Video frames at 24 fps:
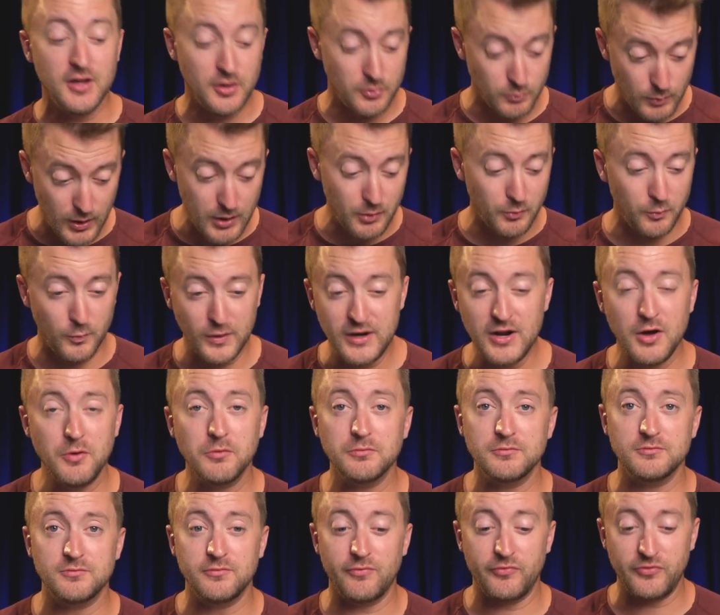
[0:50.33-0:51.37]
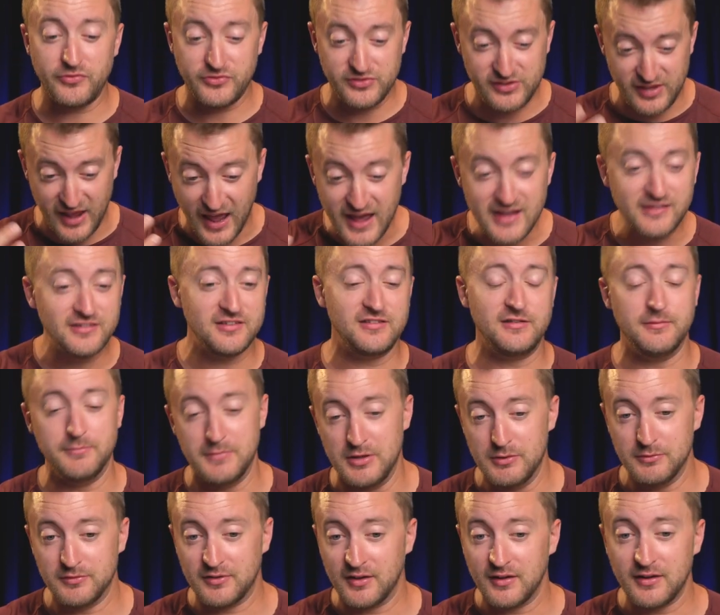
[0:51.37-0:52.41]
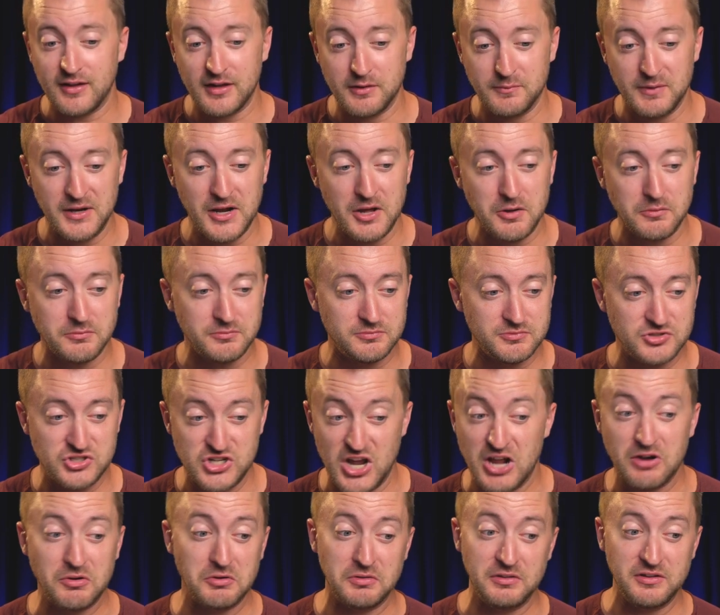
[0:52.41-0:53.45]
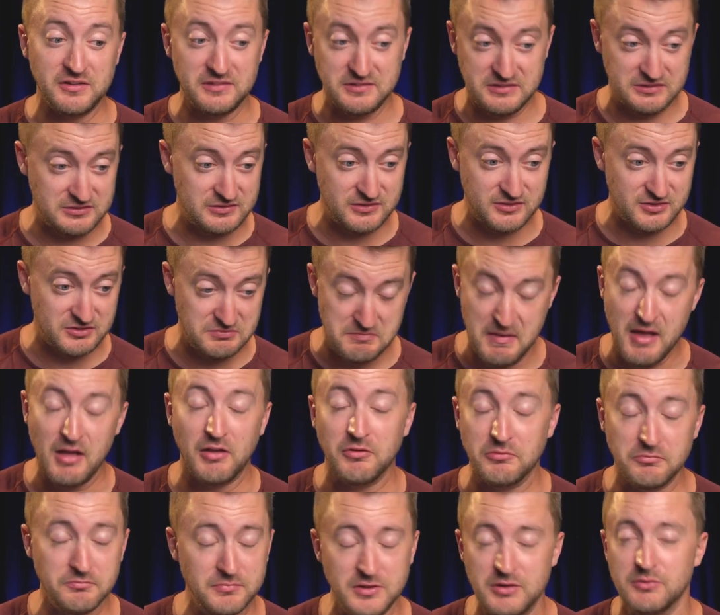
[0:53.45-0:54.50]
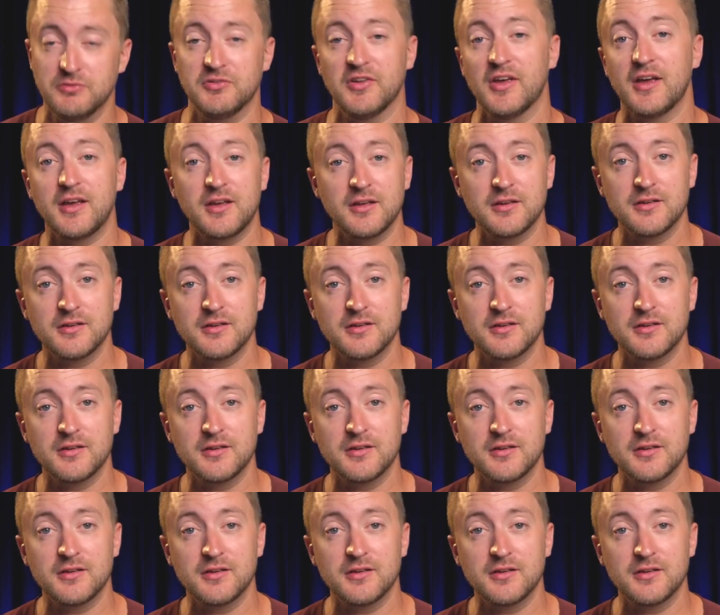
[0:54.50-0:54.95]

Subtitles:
Well, we don't taste music, and we don't generally smell music.